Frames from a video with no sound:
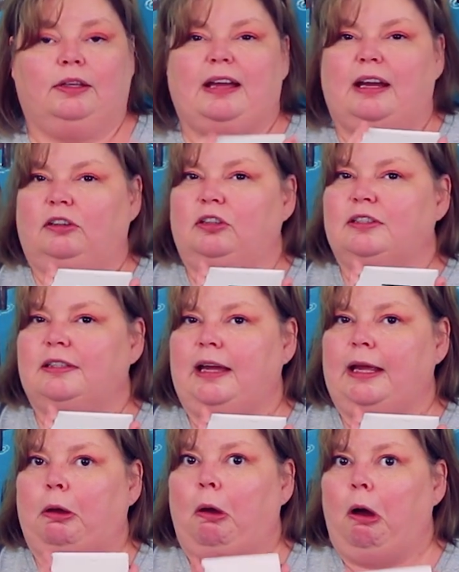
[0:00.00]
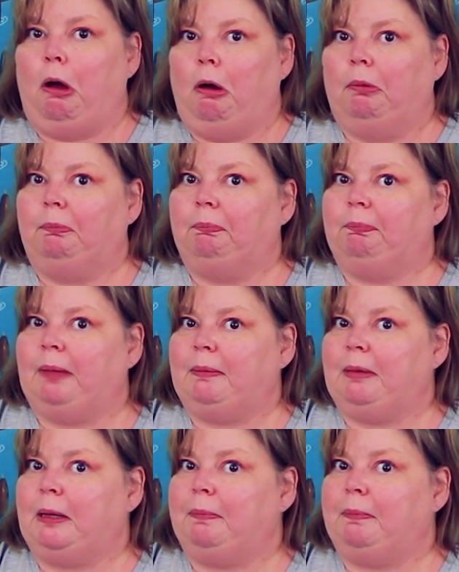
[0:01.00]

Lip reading: Kind of looks like, maybe